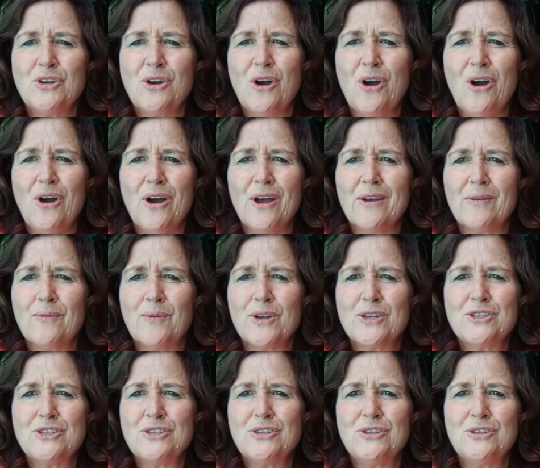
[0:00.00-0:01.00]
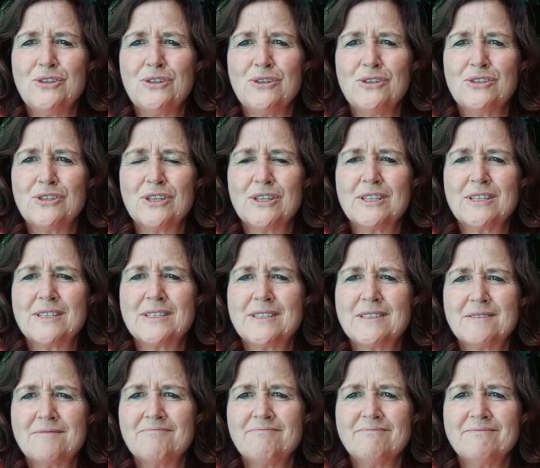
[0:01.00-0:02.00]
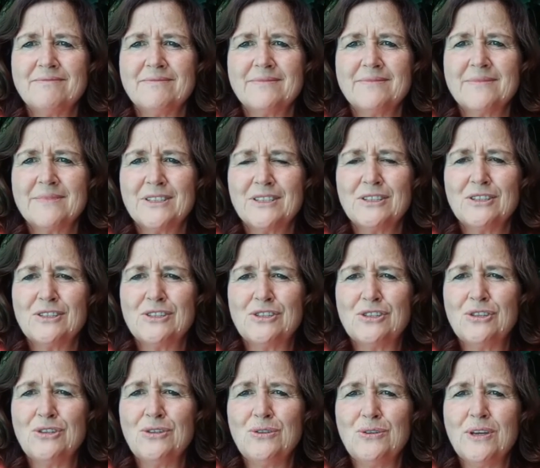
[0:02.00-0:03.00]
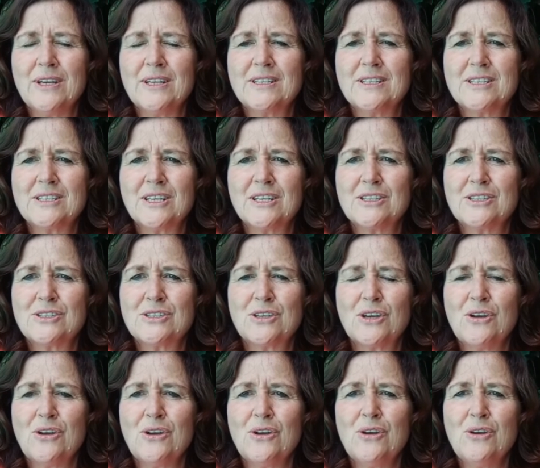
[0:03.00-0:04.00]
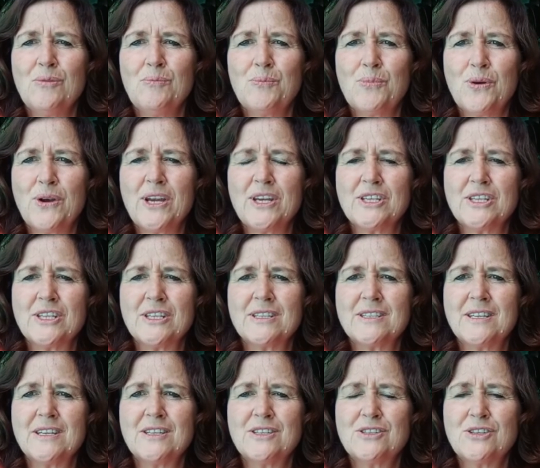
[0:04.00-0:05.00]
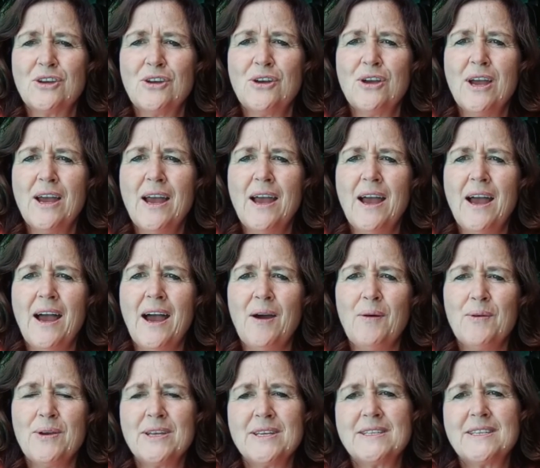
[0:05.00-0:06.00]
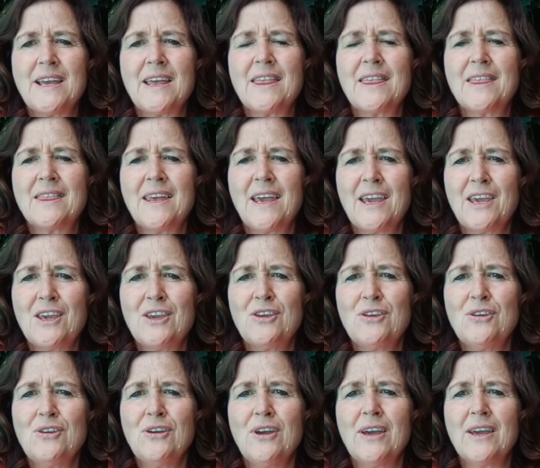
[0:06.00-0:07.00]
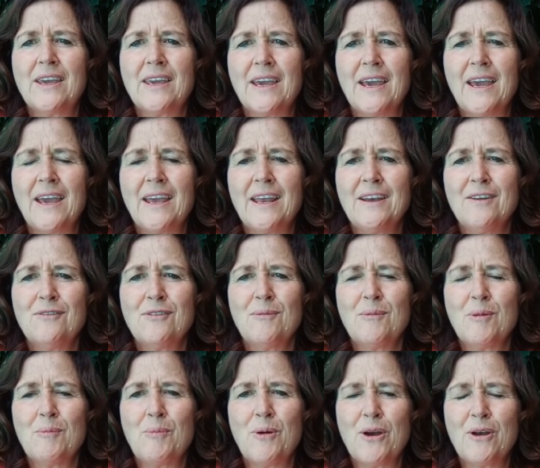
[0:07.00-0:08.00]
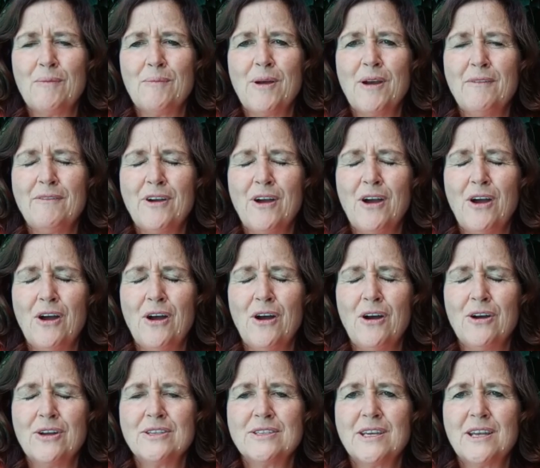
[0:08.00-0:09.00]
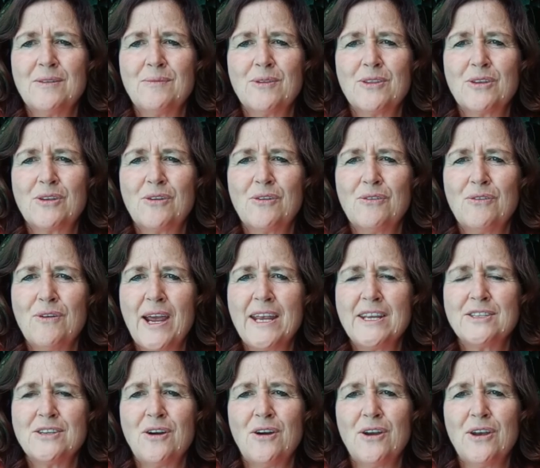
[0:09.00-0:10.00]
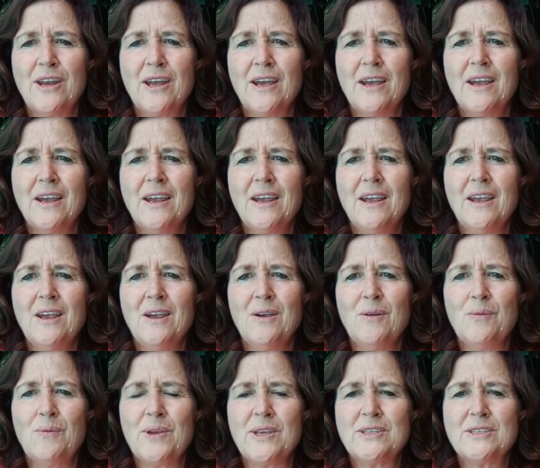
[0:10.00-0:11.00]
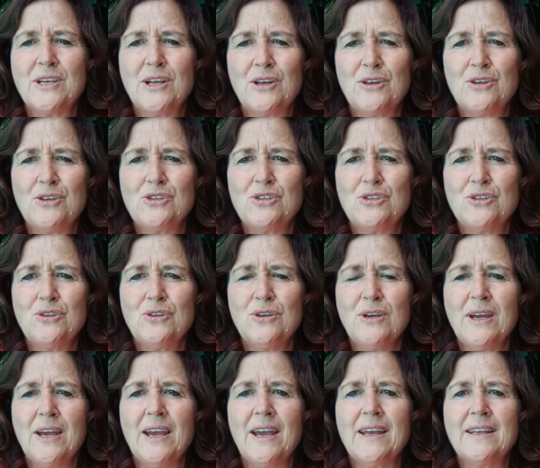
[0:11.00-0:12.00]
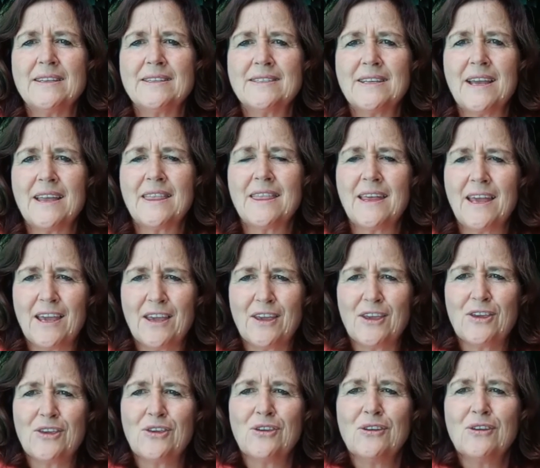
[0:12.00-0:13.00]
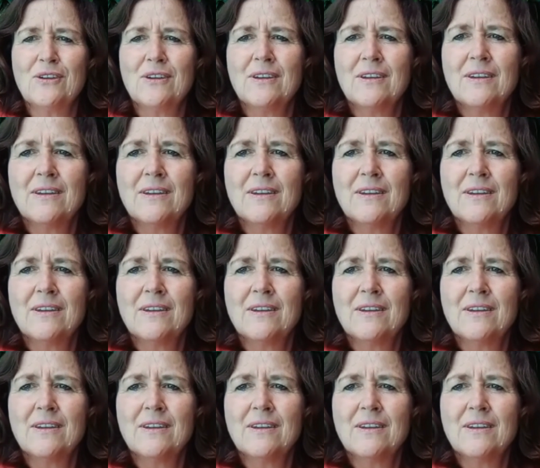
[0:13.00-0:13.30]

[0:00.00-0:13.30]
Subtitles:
are and what you just do, it's just so precious. And so I want to say thank you again from the bottom of our hearts, and with great honor, we salute you and say thank you.